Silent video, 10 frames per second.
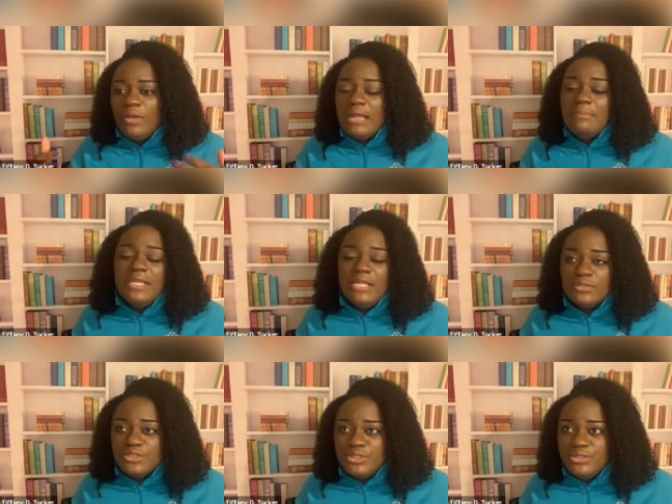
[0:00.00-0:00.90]
what I'm
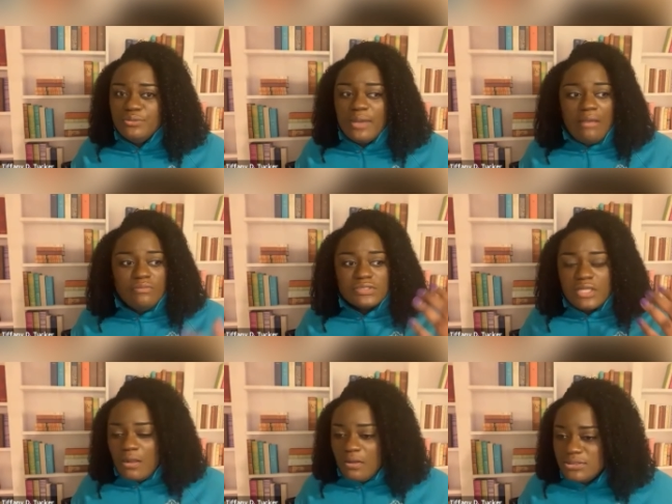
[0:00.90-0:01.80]
here to do. I was
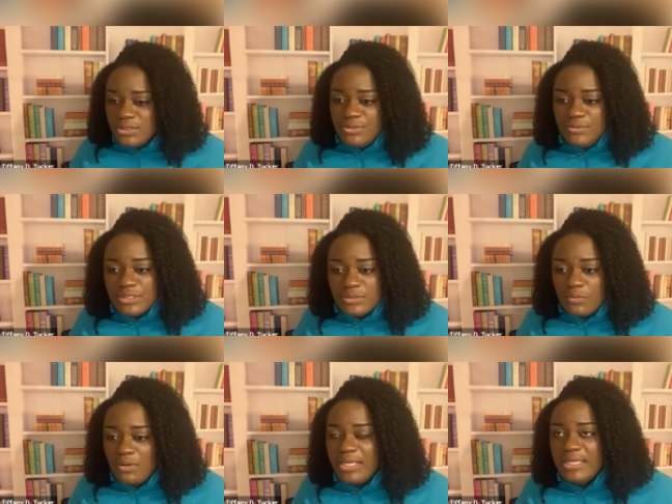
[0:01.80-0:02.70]
called to do this
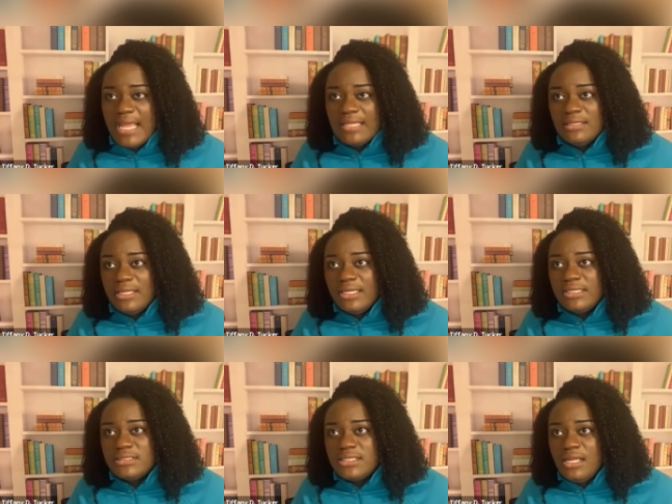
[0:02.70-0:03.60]
work in
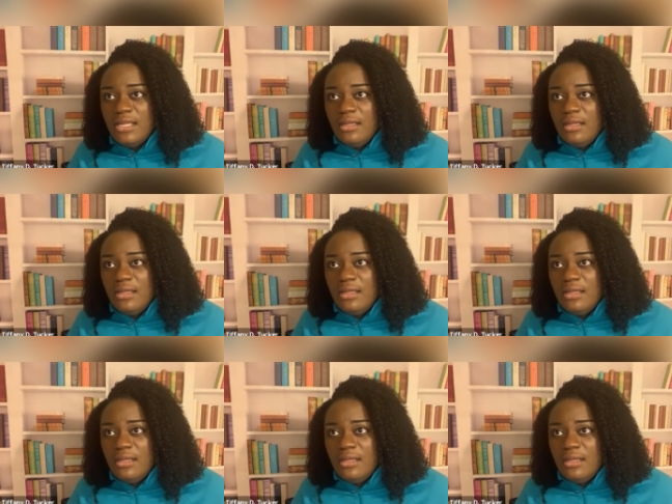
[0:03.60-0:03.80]
athletics.